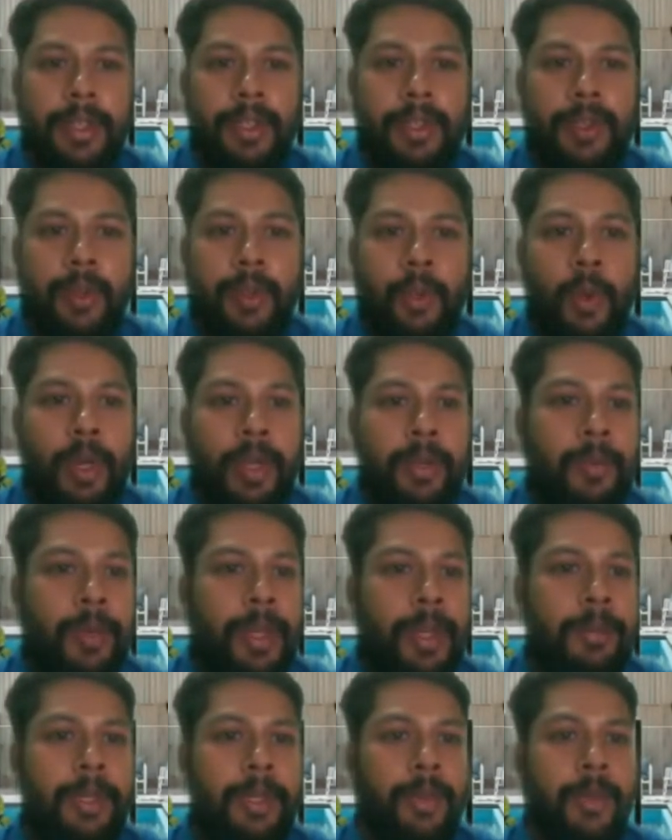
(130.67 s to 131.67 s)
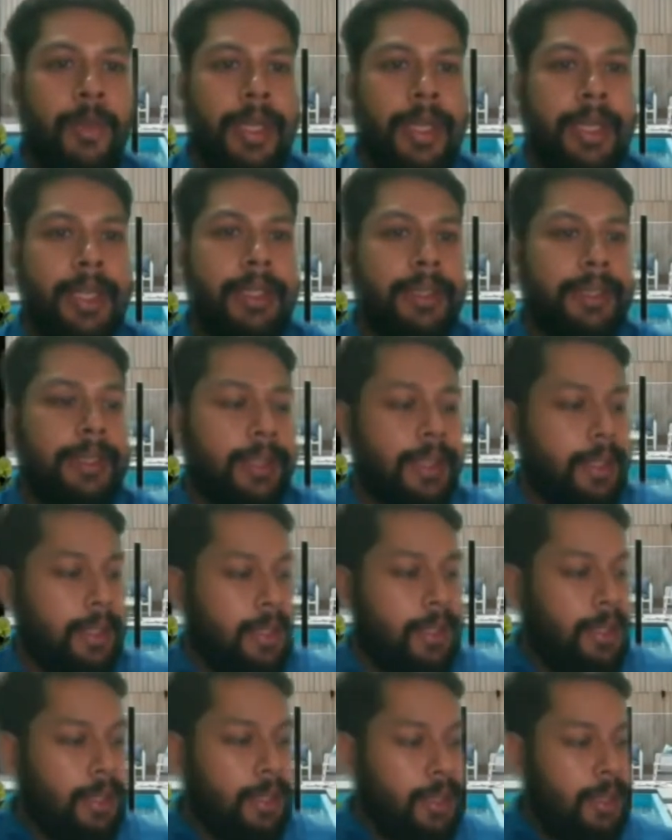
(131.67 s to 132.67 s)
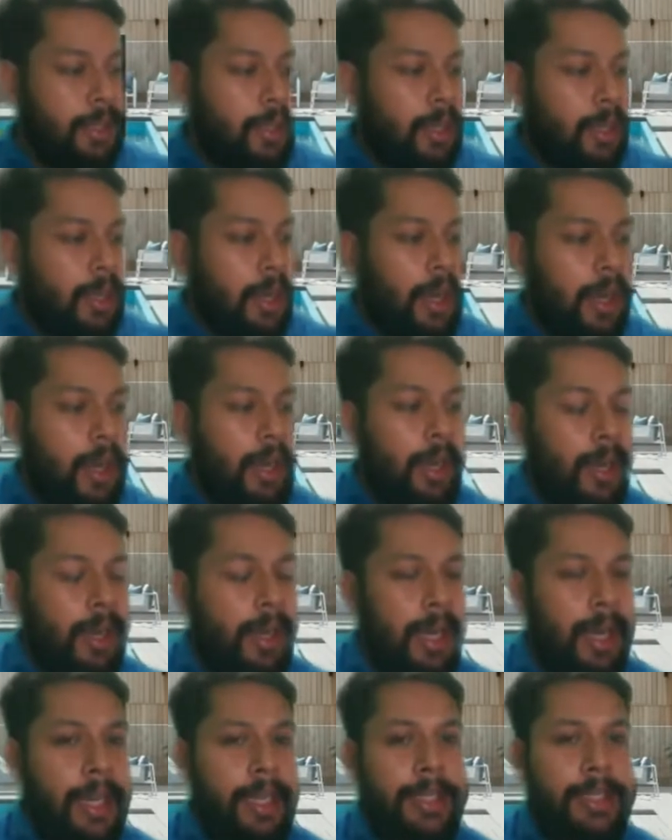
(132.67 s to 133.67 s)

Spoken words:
So what we'll be doing is I'll